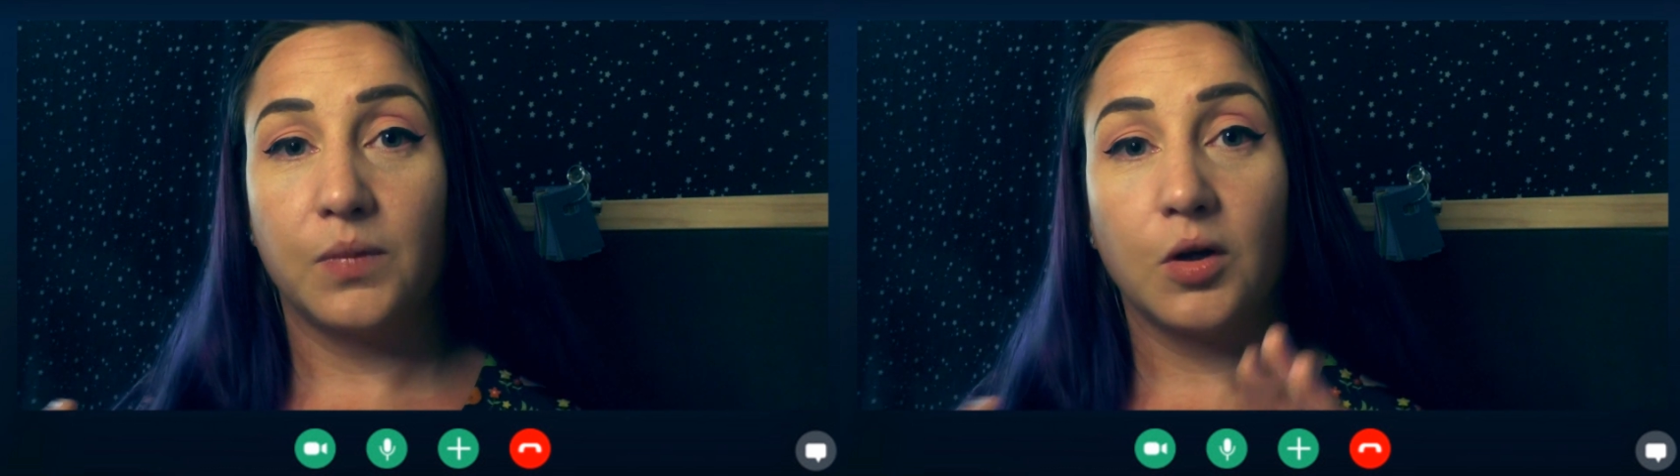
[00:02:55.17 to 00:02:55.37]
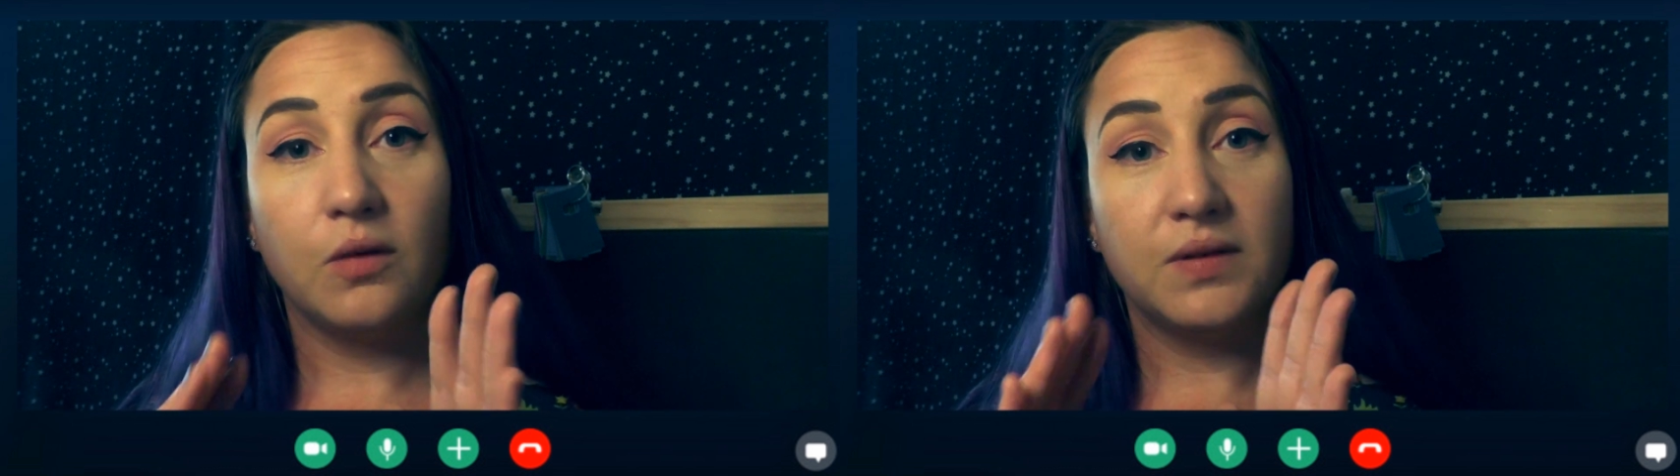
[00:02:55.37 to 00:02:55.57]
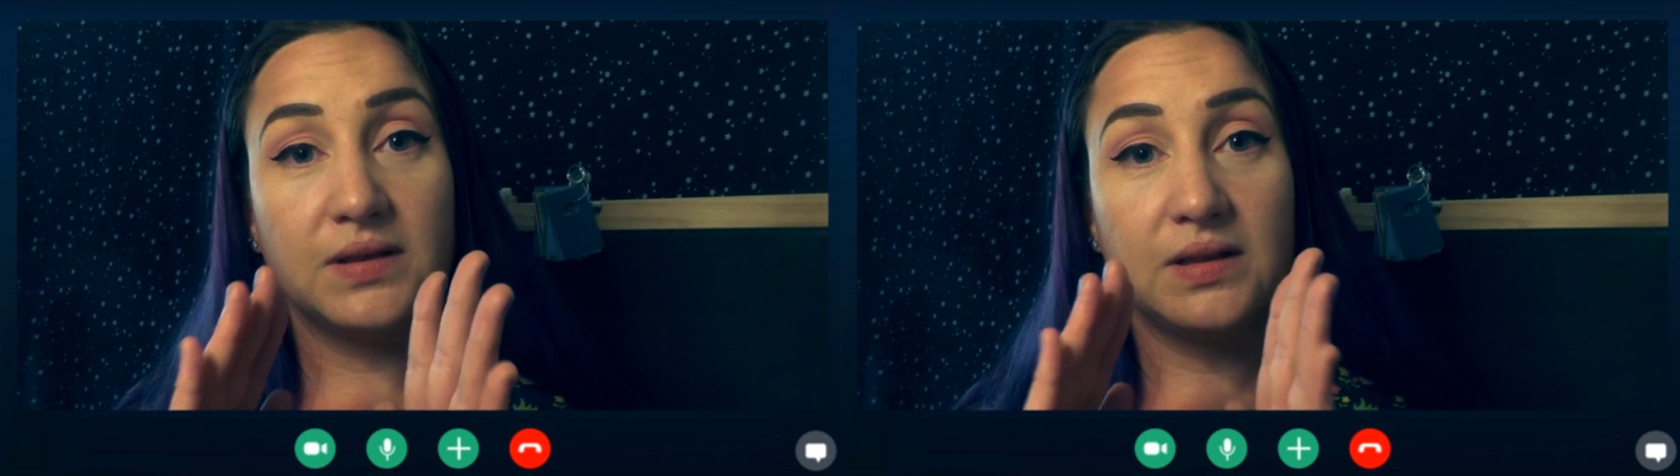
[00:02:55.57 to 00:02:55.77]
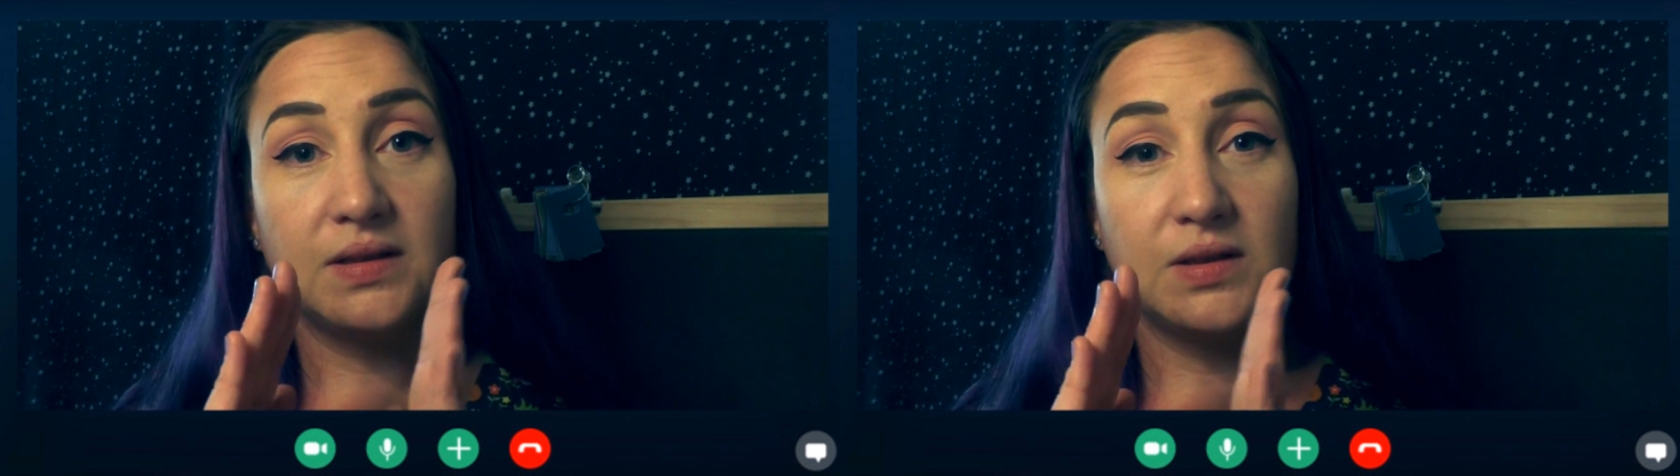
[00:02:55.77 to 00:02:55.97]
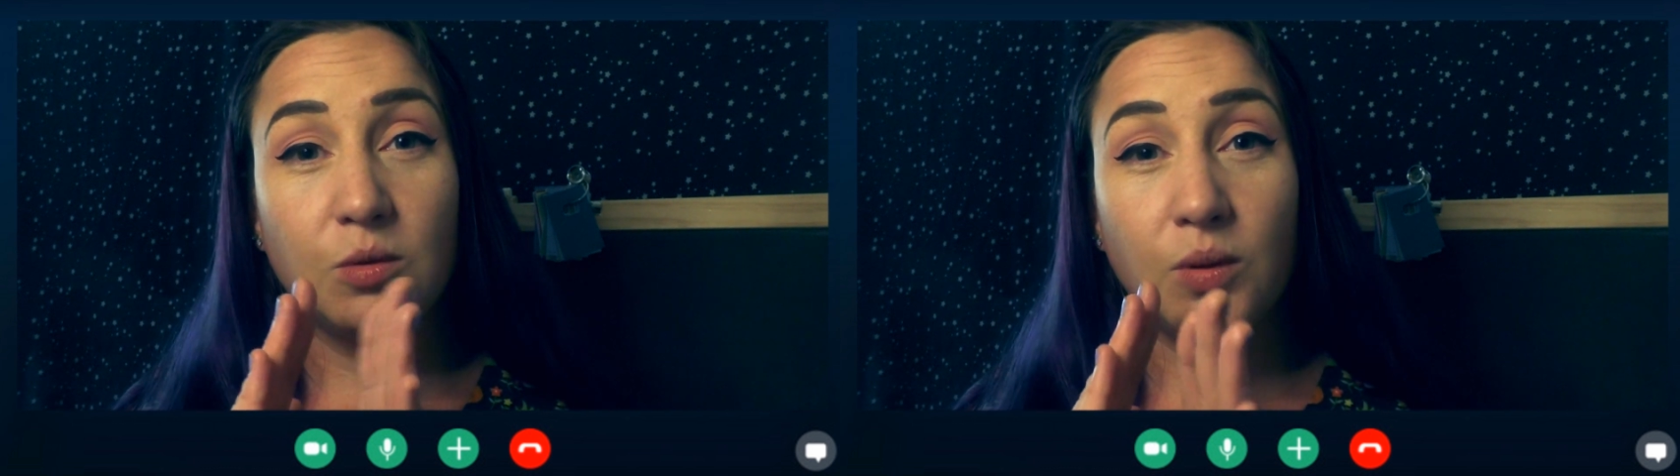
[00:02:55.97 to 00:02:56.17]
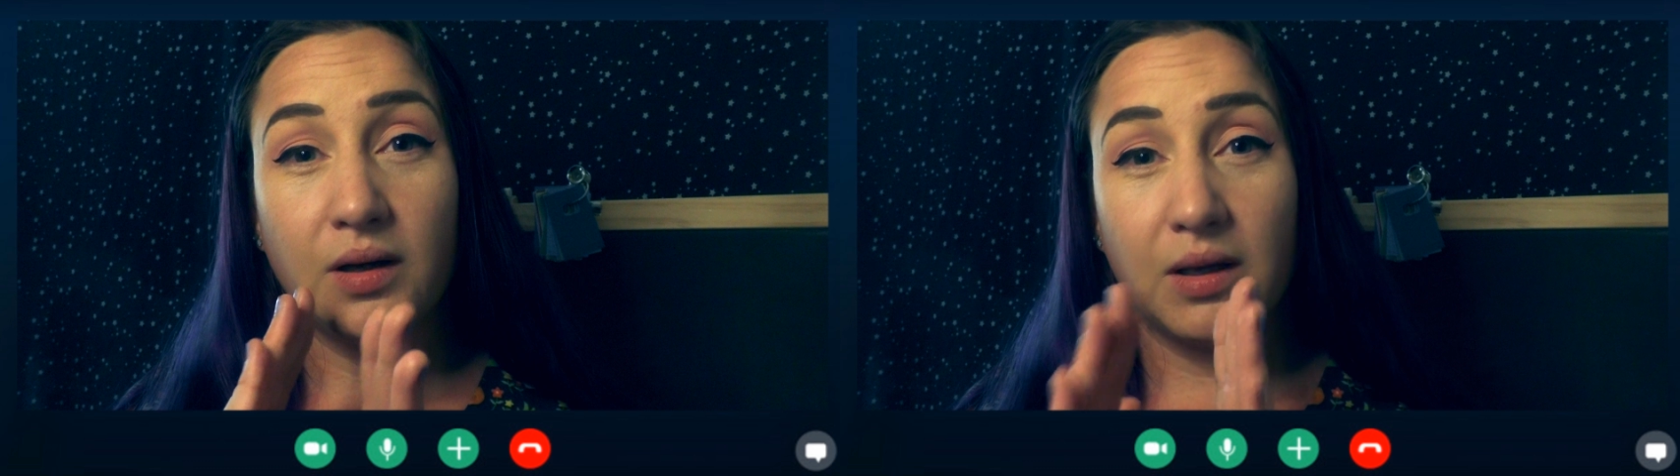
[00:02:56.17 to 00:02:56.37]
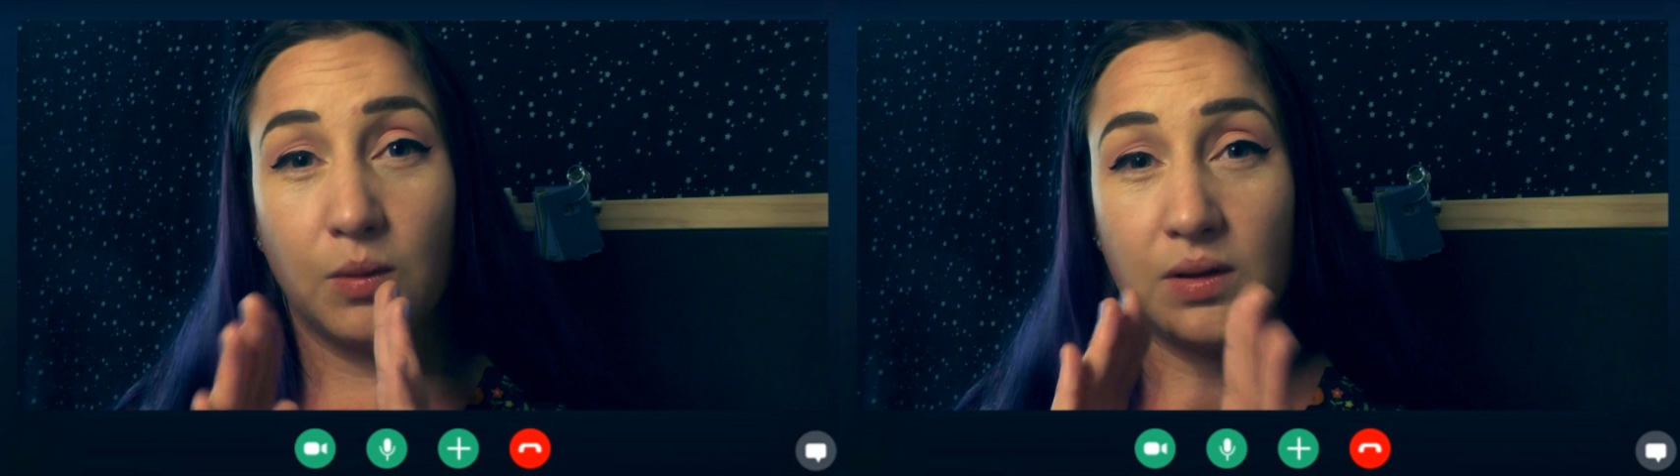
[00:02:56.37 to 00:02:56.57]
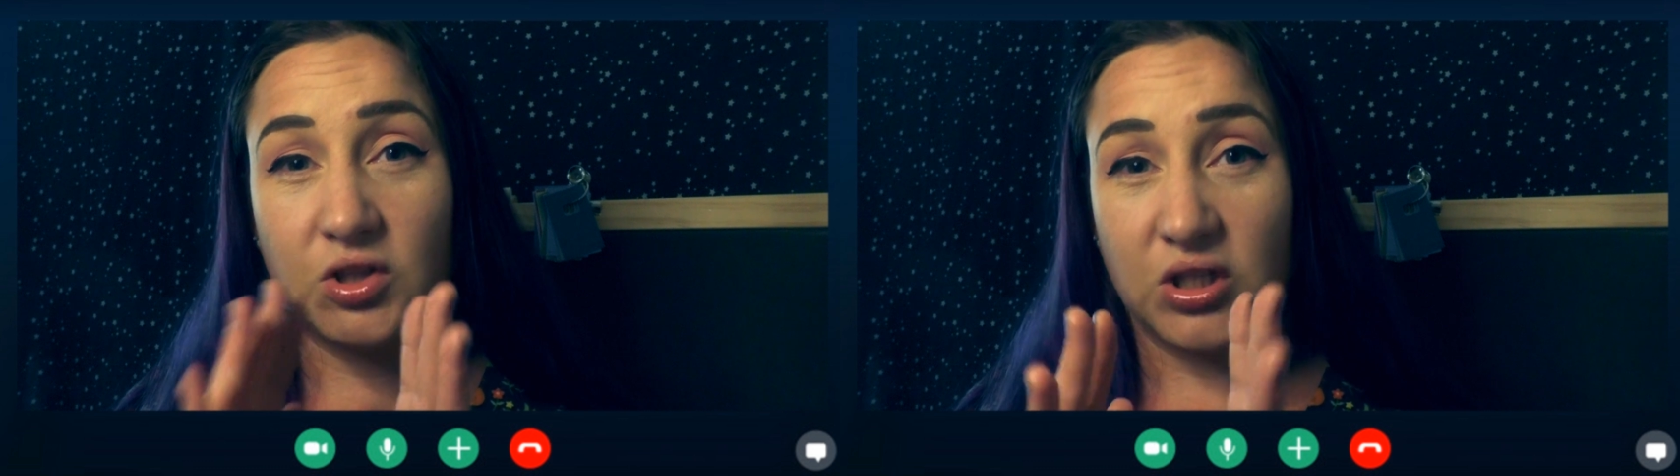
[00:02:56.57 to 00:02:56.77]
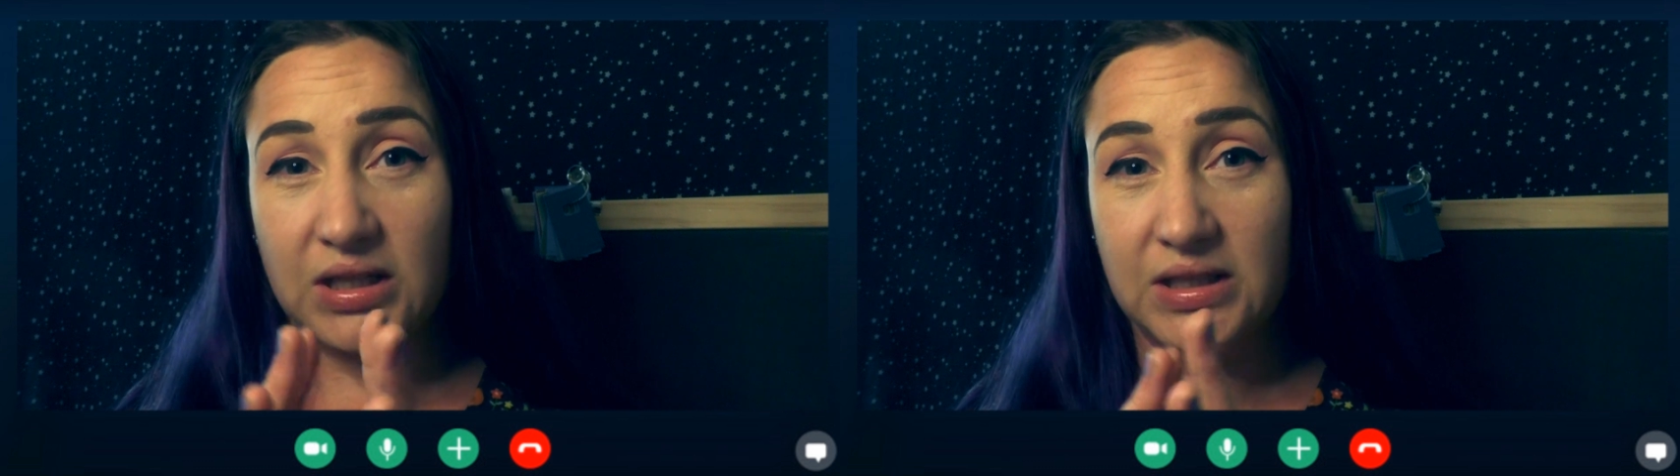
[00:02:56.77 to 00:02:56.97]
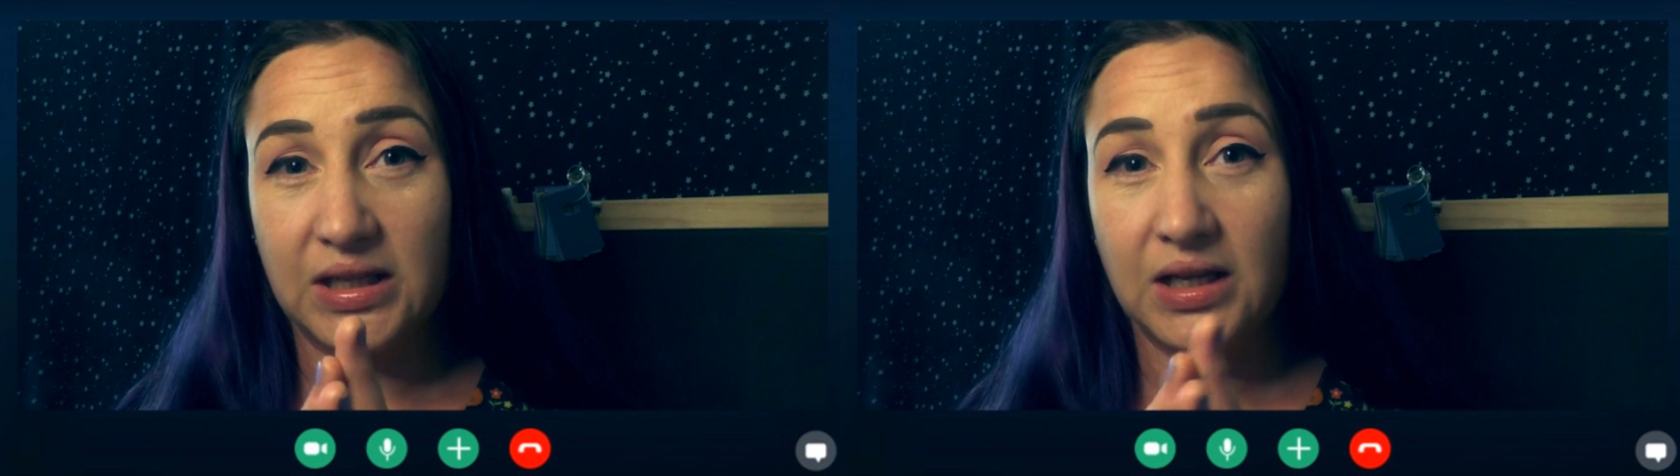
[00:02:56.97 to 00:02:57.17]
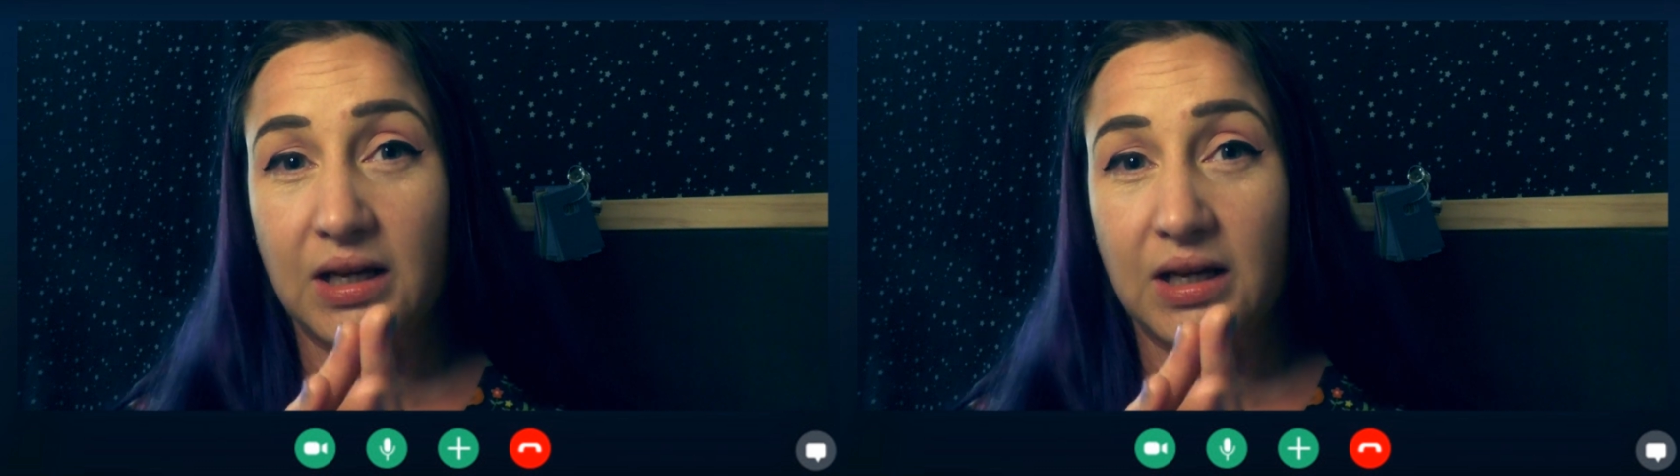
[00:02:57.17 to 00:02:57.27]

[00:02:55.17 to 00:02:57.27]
obviously still working with shading